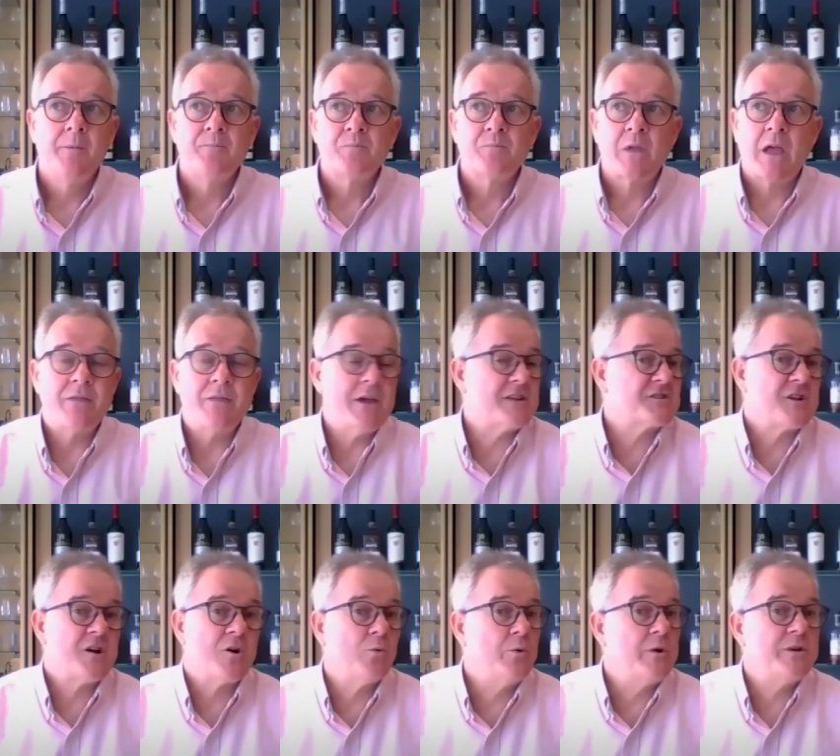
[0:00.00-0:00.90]
and that's
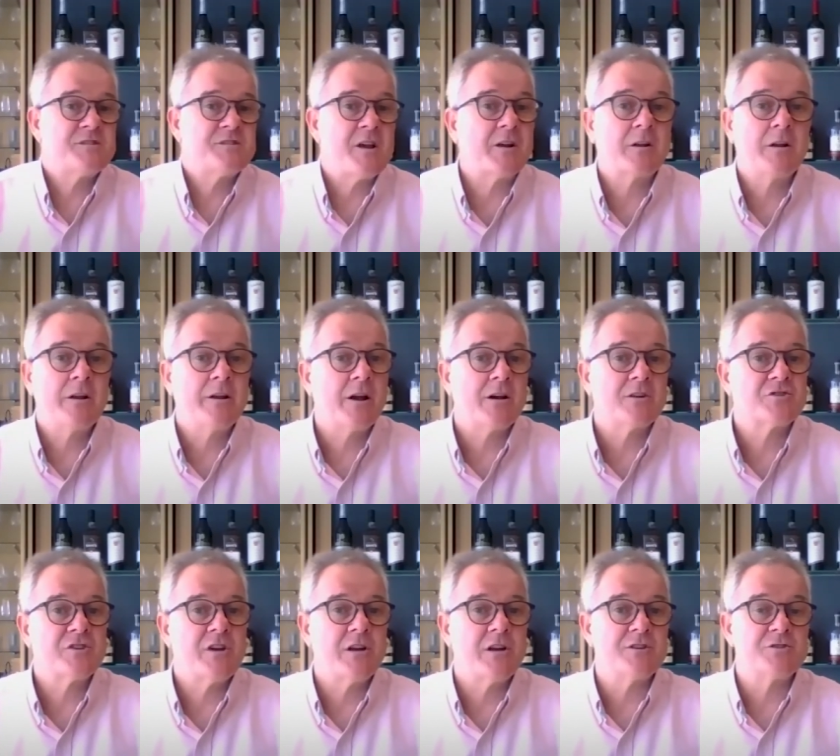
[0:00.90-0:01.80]
how we're tackling our
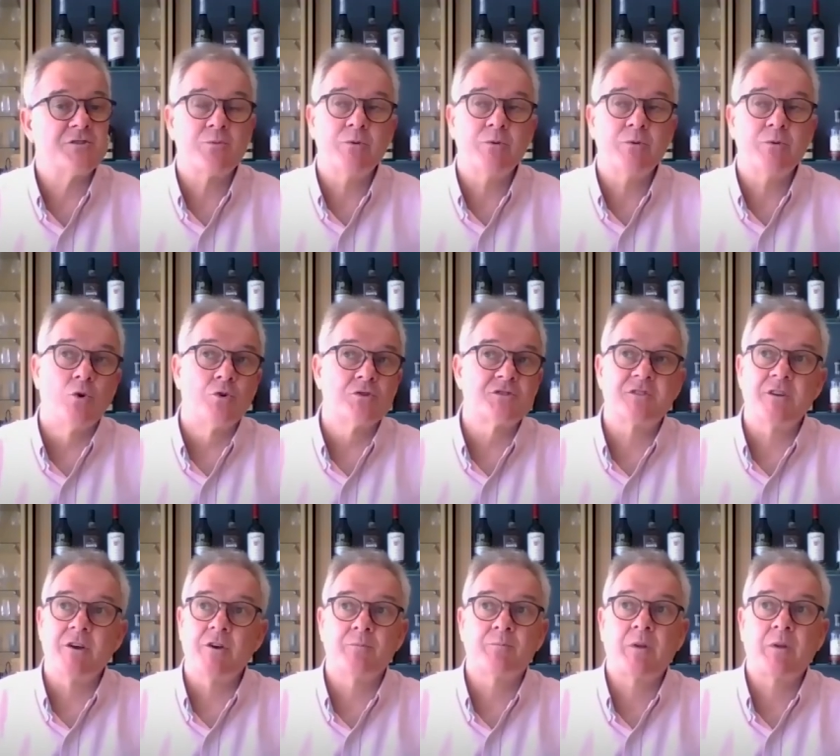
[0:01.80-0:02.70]
challenge. We
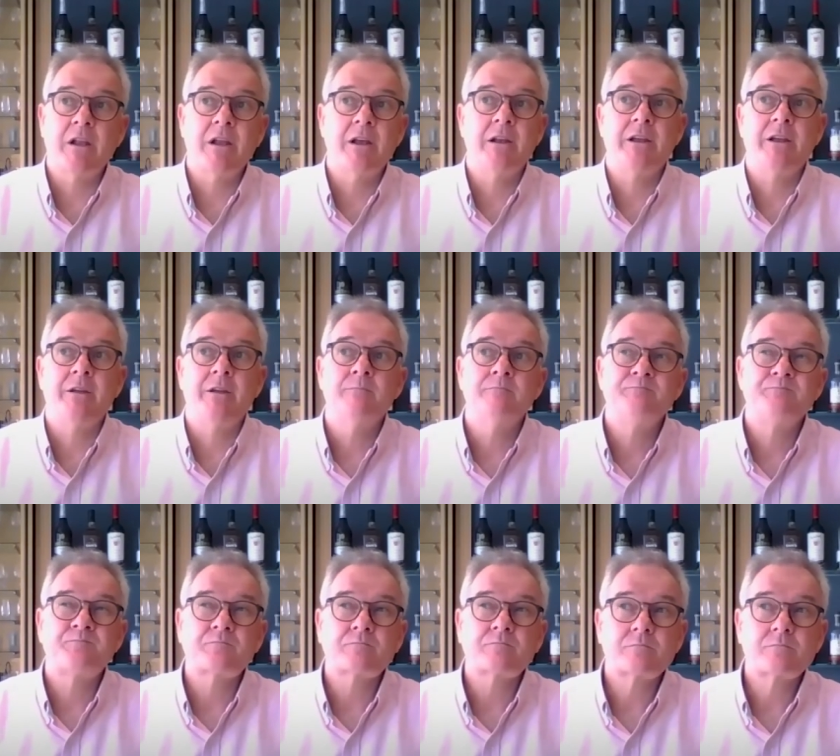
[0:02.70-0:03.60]
also clearly
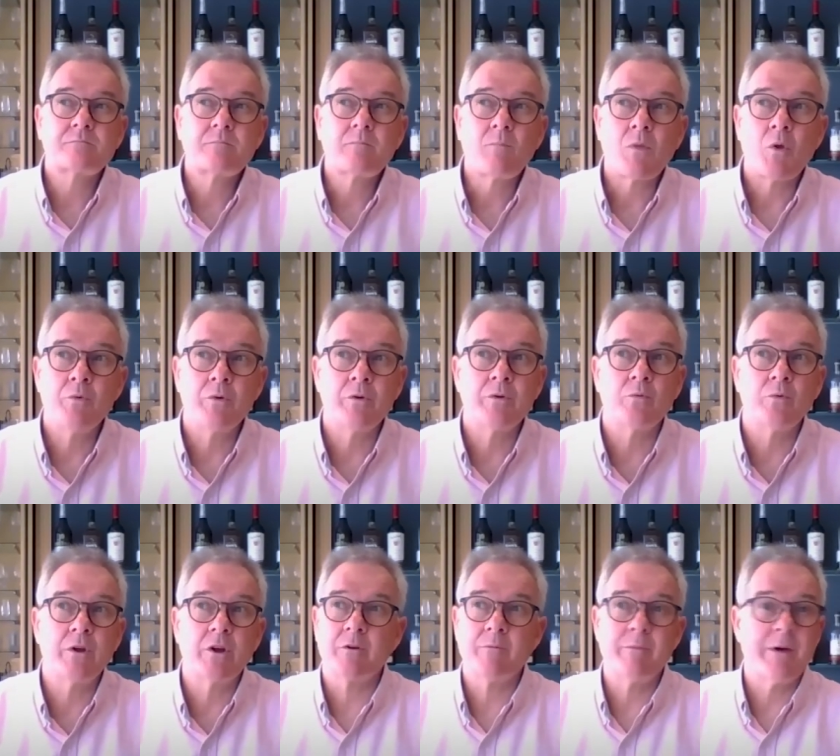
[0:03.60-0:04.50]
we we
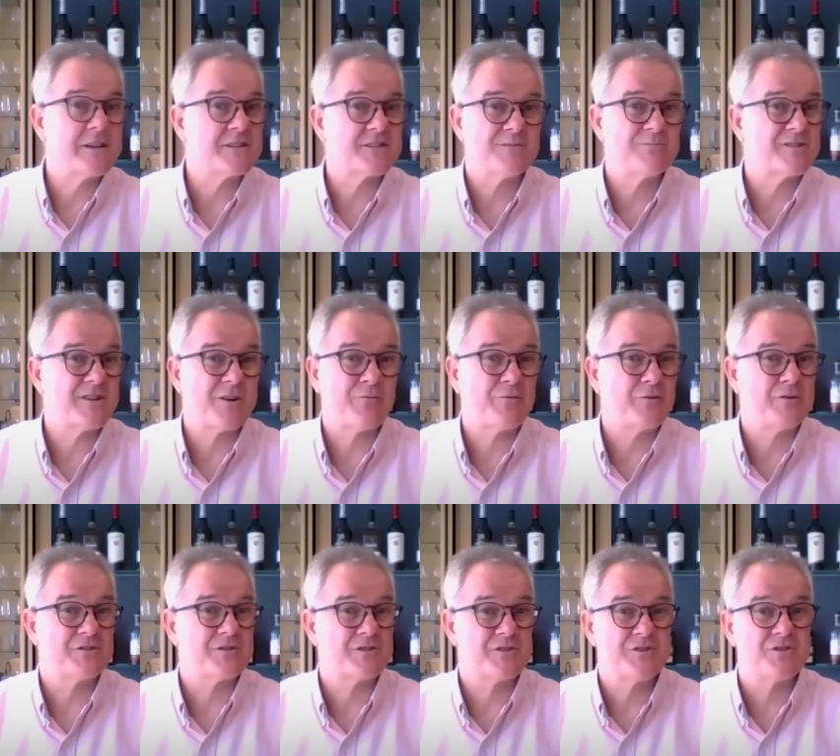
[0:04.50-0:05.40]
got to make some tougher
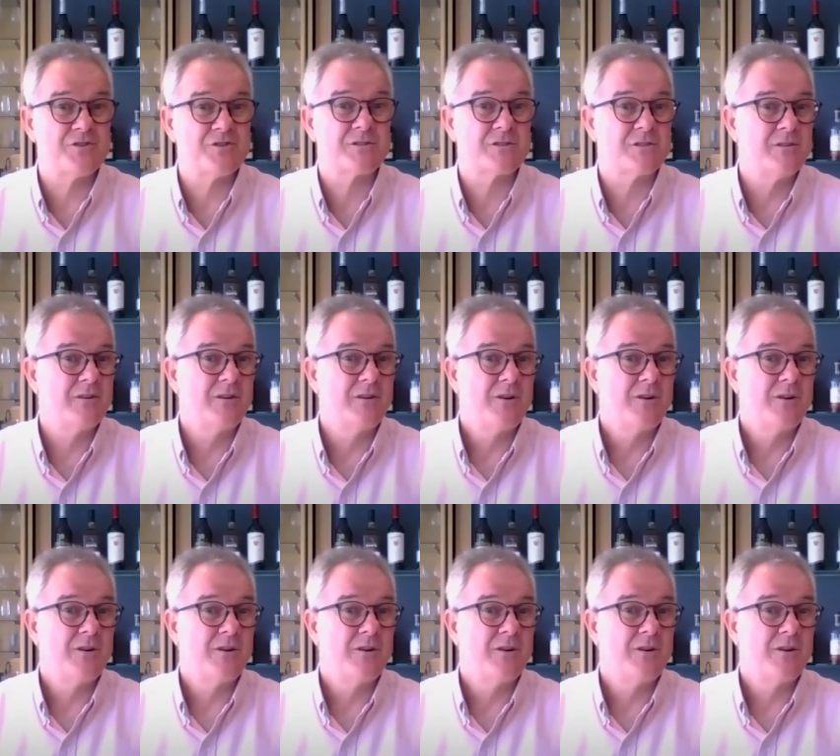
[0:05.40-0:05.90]
decisions.